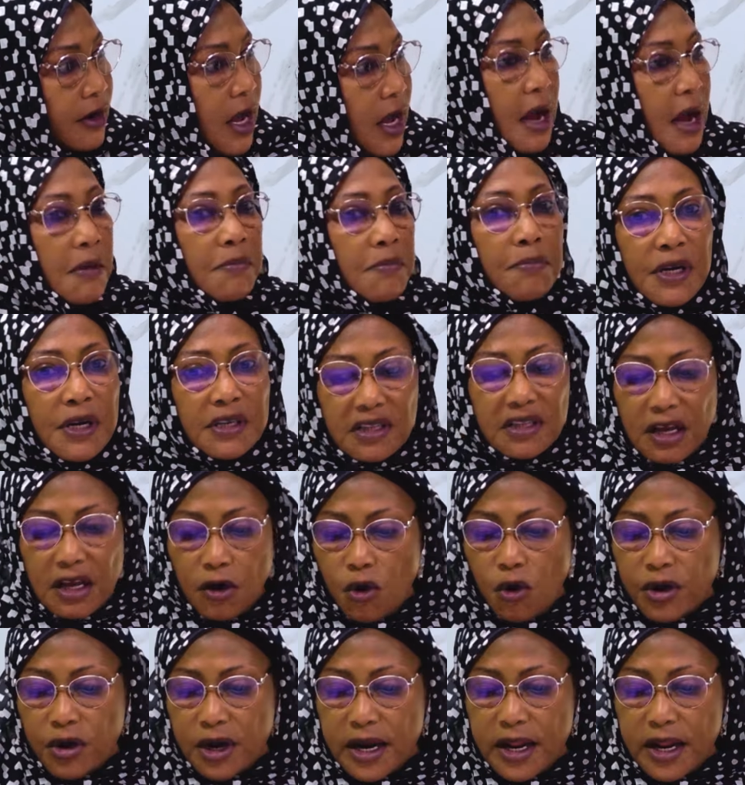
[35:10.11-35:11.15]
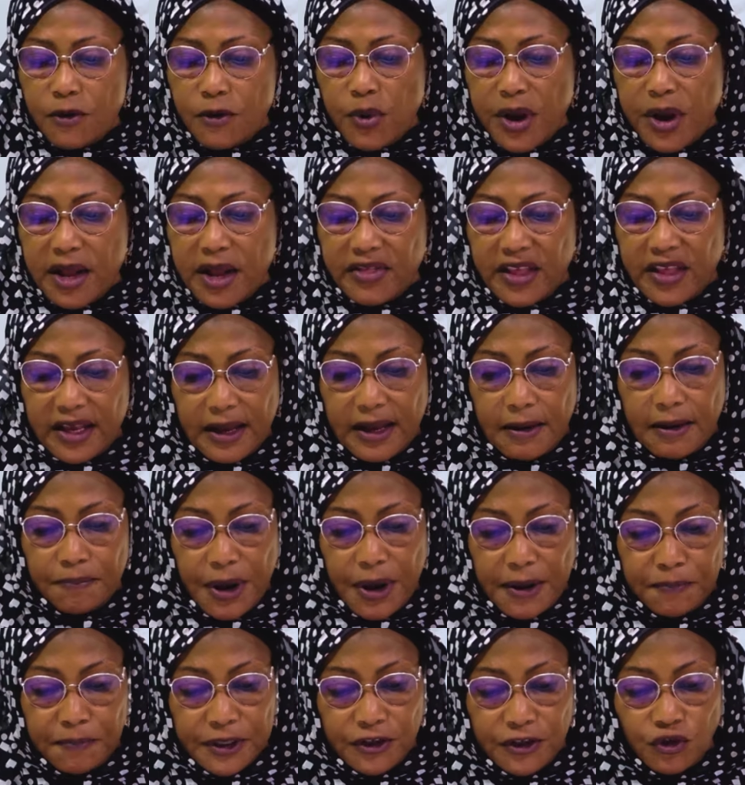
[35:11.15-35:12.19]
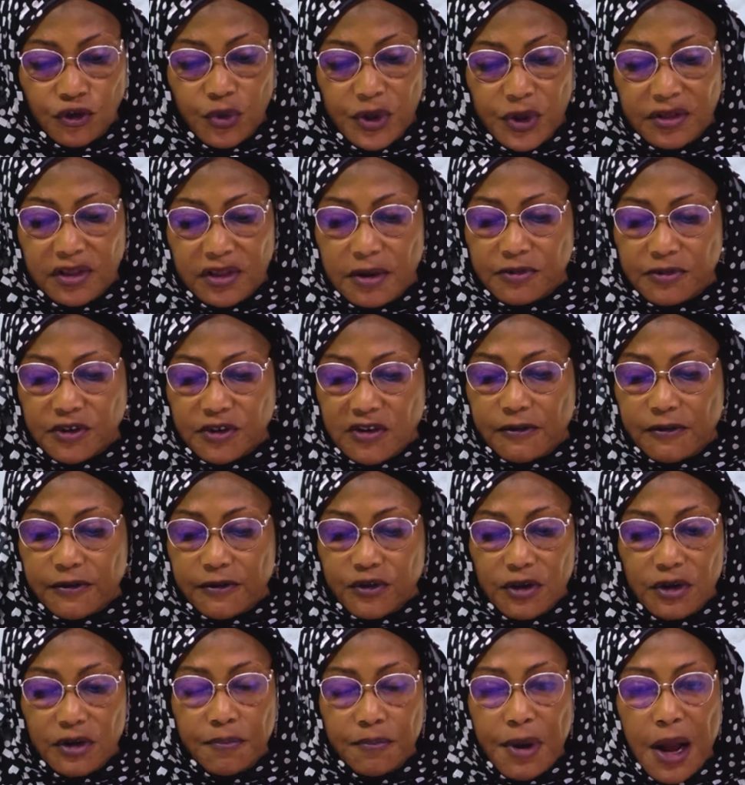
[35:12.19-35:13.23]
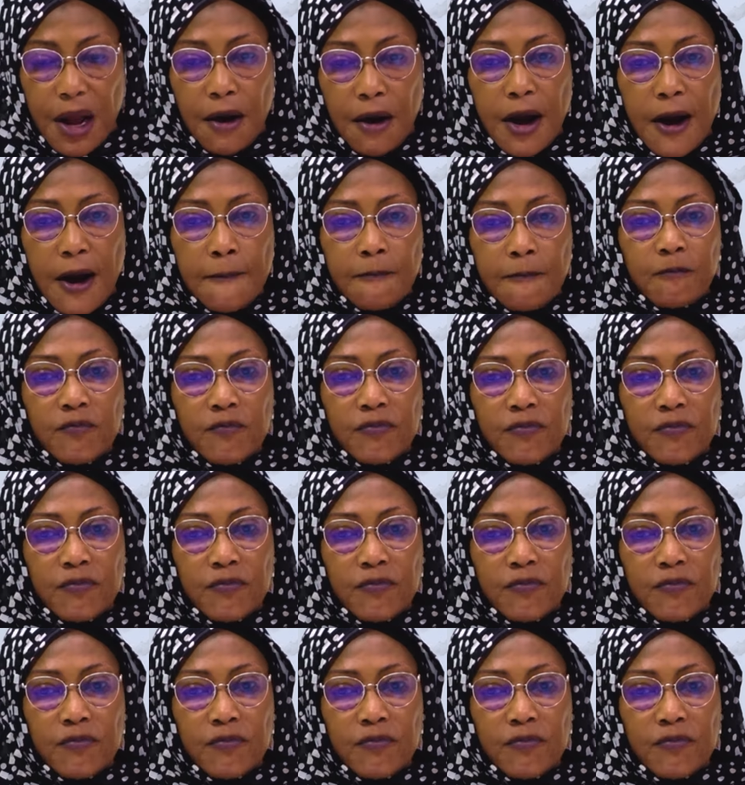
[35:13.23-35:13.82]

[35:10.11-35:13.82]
But the only way they can perpetuate themselves in power